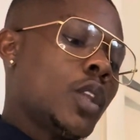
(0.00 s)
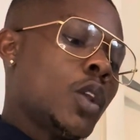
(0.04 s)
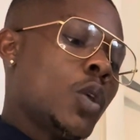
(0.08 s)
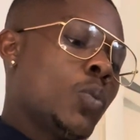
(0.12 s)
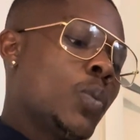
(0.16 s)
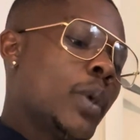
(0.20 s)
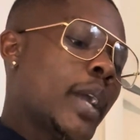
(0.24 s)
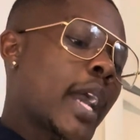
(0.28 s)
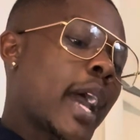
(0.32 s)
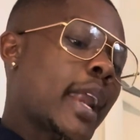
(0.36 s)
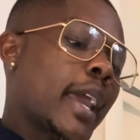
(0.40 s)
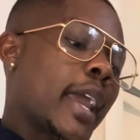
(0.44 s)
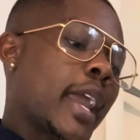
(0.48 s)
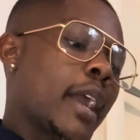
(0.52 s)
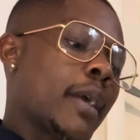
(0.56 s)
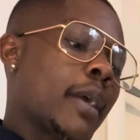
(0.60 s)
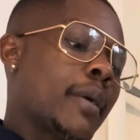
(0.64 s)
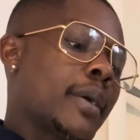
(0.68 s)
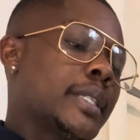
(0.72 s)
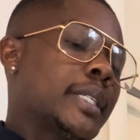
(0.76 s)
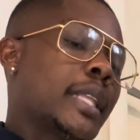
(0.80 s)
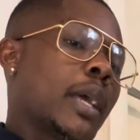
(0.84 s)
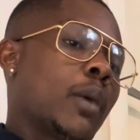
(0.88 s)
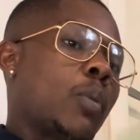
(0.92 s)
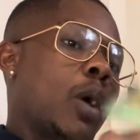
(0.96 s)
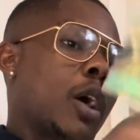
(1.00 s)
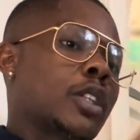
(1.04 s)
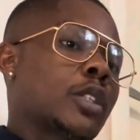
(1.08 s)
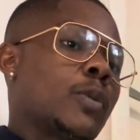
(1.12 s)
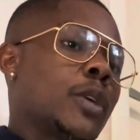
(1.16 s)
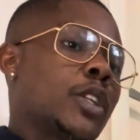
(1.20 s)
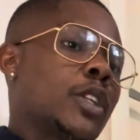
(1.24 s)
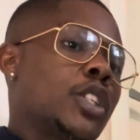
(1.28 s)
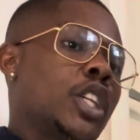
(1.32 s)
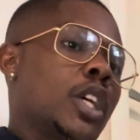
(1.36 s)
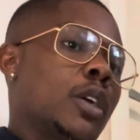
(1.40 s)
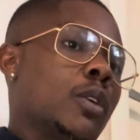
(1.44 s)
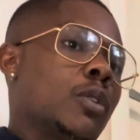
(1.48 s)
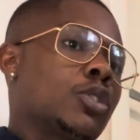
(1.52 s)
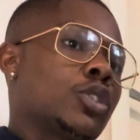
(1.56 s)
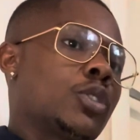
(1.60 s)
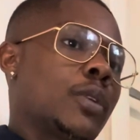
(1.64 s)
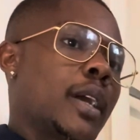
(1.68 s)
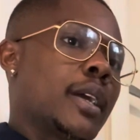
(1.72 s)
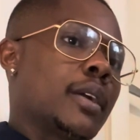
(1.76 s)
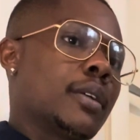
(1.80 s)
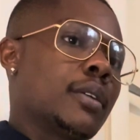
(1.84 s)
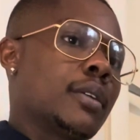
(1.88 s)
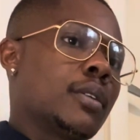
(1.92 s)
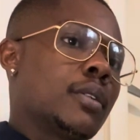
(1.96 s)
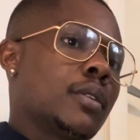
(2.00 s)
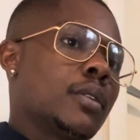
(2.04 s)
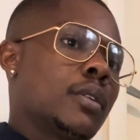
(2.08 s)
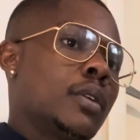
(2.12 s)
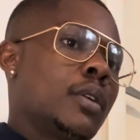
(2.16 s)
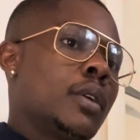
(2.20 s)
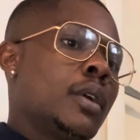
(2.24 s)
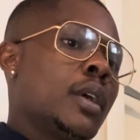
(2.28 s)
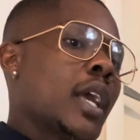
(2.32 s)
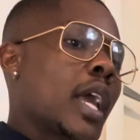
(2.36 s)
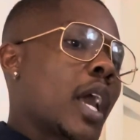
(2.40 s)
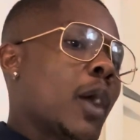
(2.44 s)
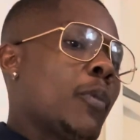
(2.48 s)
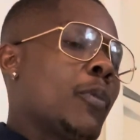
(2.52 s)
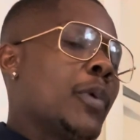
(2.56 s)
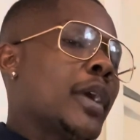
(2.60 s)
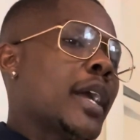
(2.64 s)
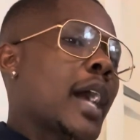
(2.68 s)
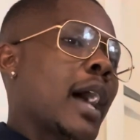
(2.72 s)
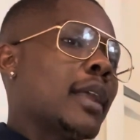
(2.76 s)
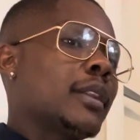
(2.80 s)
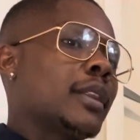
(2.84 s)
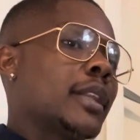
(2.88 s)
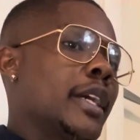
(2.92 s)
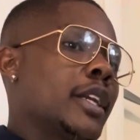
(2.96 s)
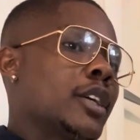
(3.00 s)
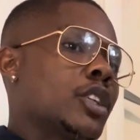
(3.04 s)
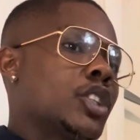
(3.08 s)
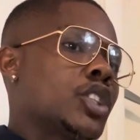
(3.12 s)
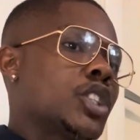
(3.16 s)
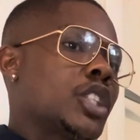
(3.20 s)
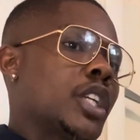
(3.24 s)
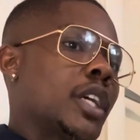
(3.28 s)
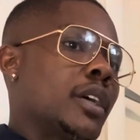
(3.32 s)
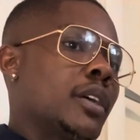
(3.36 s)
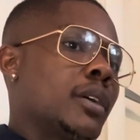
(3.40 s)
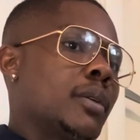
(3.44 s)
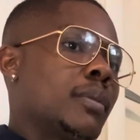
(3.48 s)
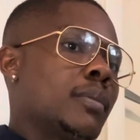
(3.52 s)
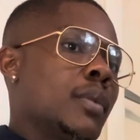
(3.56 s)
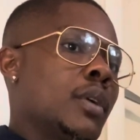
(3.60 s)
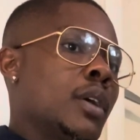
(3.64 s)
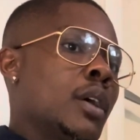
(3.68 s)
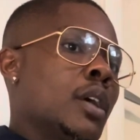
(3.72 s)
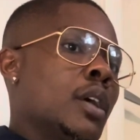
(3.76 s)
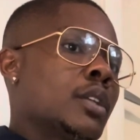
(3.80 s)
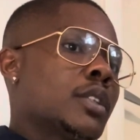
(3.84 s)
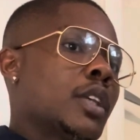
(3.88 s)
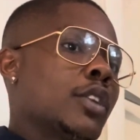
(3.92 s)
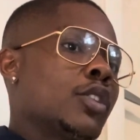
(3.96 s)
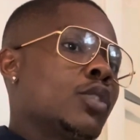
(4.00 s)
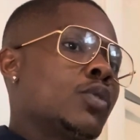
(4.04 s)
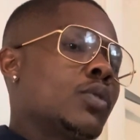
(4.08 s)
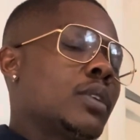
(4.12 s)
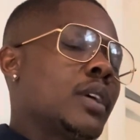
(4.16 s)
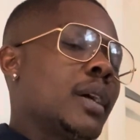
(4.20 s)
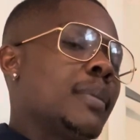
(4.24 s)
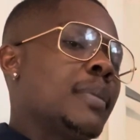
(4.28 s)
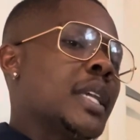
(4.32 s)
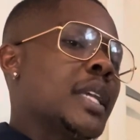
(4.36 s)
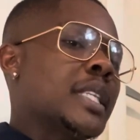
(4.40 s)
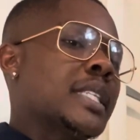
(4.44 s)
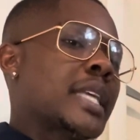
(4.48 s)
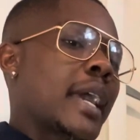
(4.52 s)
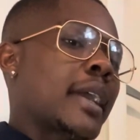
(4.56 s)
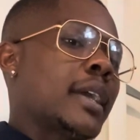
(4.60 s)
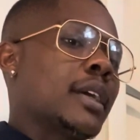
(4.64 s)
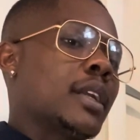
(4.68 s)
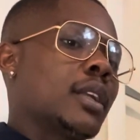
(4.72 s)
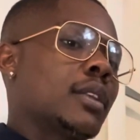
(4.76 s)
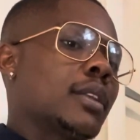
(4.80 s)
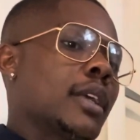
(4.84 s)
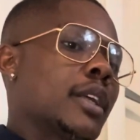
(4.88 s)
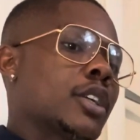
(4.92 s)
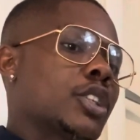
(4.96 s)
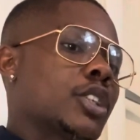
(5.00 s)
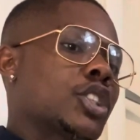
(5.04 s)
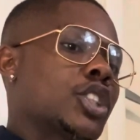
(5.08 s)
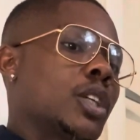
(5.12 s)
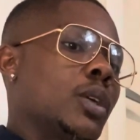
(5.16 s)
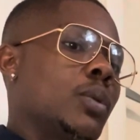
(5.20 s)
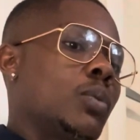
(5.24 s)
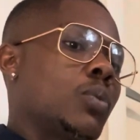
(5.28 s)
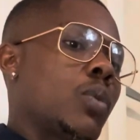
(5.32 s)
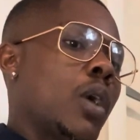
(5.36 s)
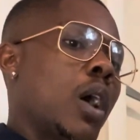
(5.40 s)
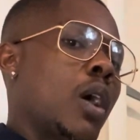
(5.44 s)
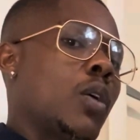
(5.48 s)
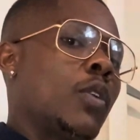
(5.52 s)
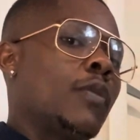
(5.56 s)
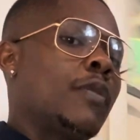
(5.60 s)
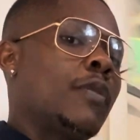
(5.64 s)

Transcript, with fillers: We got an Aries that works with children. And we got leadership. So you could be taking a leadership role